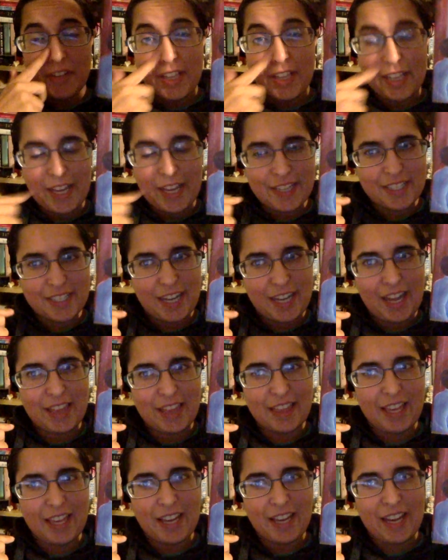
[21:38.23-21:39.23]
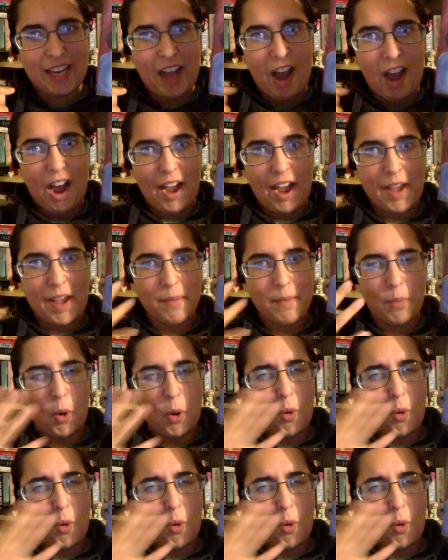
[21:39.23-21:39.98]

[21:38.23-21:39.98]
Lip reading: liked it. I think I am